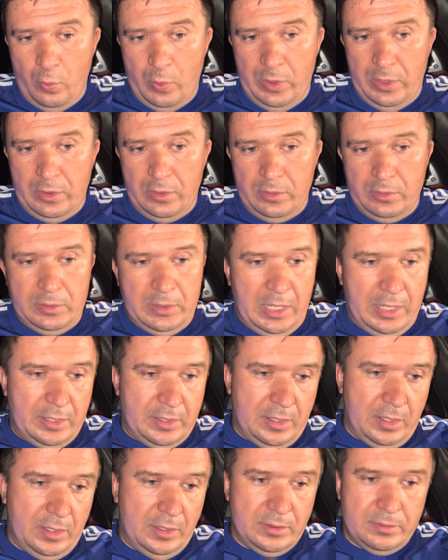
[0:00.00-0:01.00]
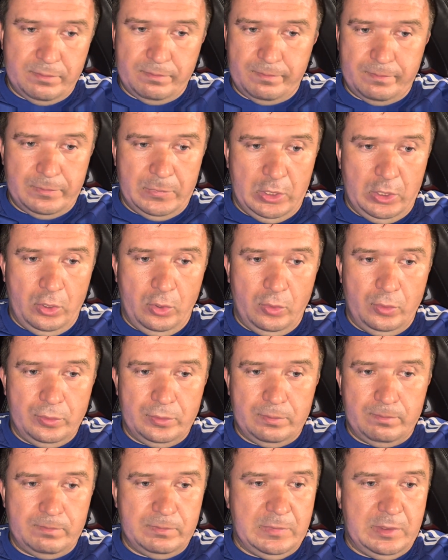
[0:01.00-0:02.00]
wheel icon, you know,
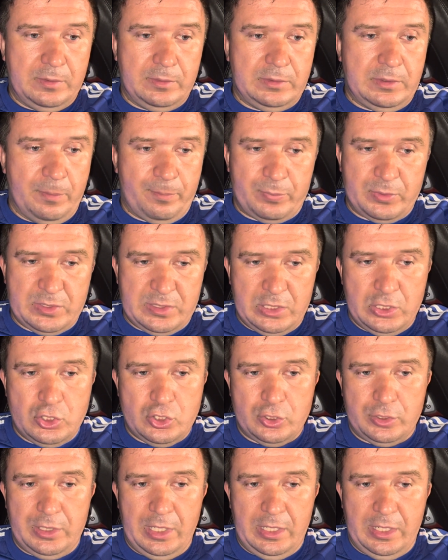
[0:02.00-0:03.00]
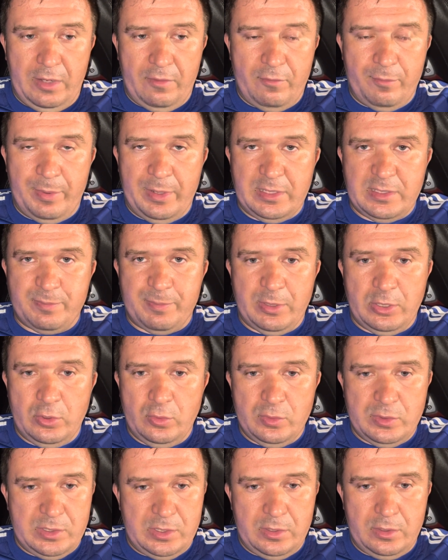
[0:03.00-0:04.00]
the procedure that everybody's been
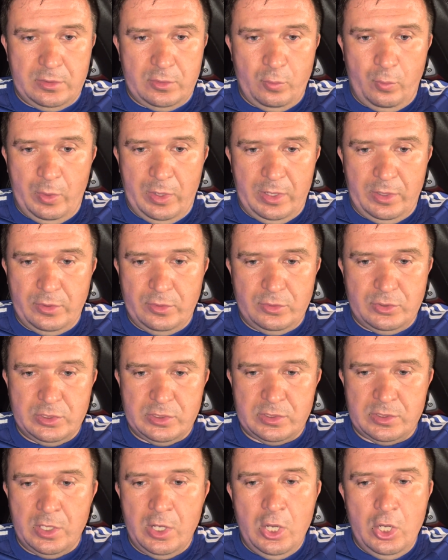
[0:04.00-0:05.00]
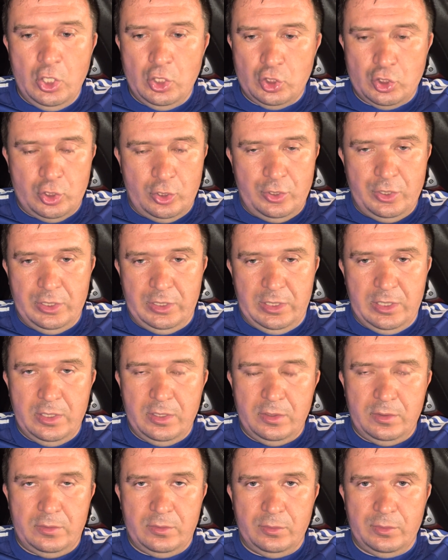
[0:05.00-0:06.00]
using, to where you just turn your
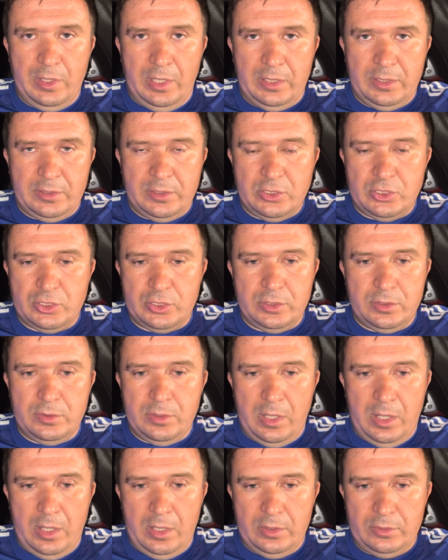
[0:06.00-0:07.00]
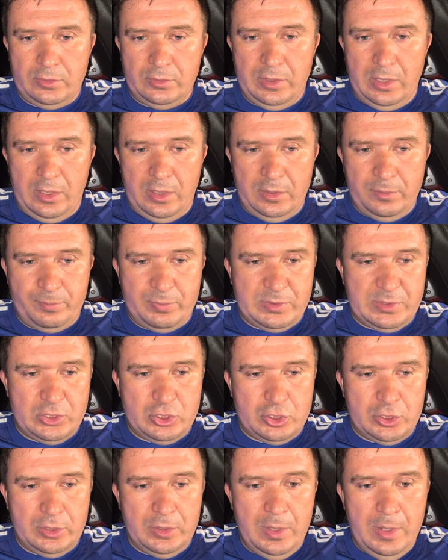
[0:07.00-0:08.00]
key to the ignition, to the on
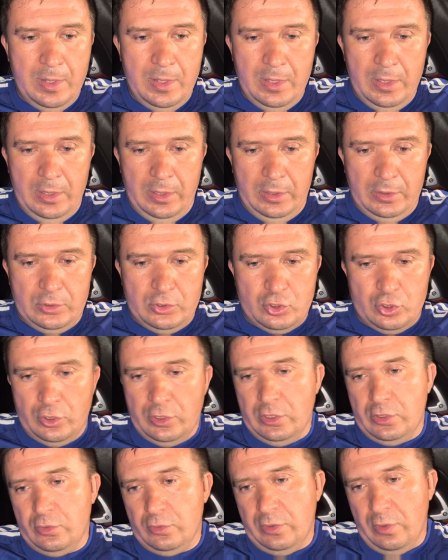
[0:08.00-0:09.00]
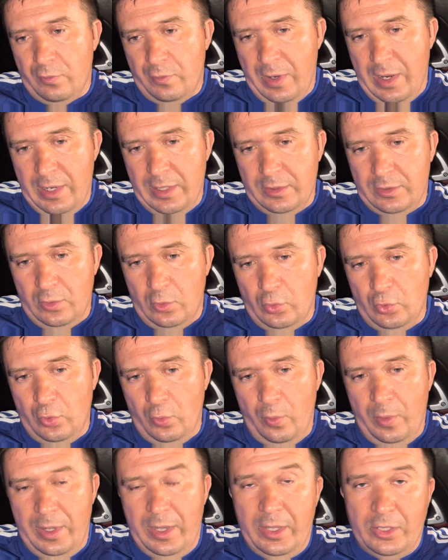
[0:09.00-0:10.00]
position, turn it to the right all the
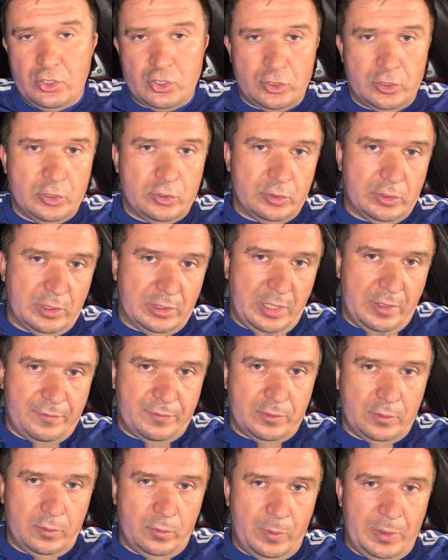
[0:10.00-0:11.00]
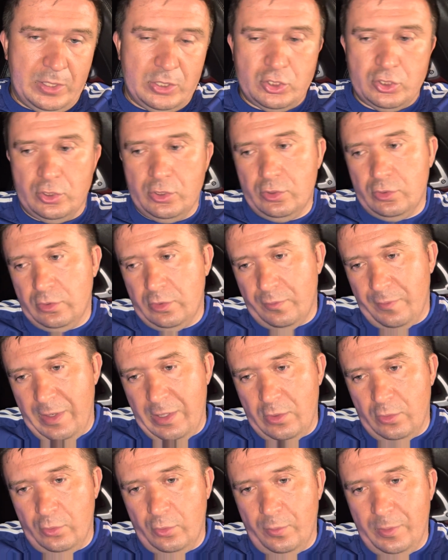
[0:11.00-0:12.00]
way, turn it to the left all the way, turn it to the right
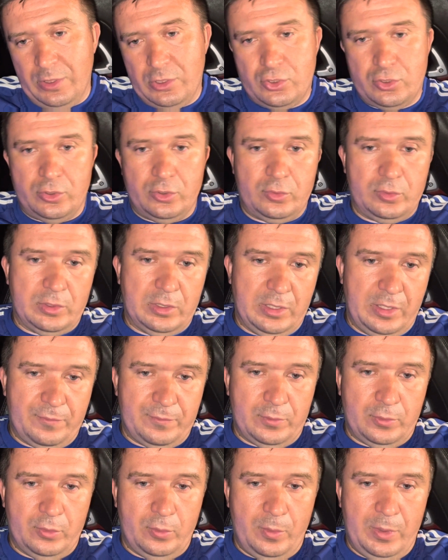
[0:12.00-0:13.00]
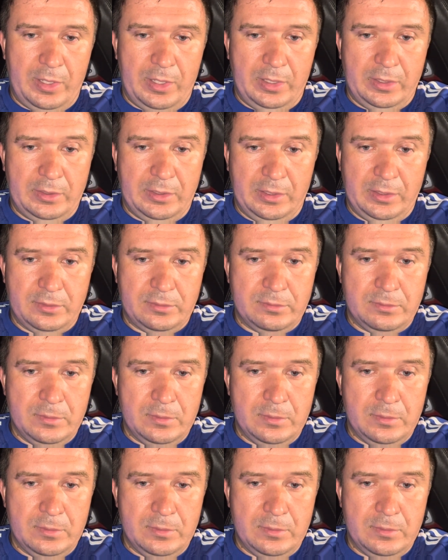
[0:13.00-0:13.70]
all the way, turn it to the left all the way, and then,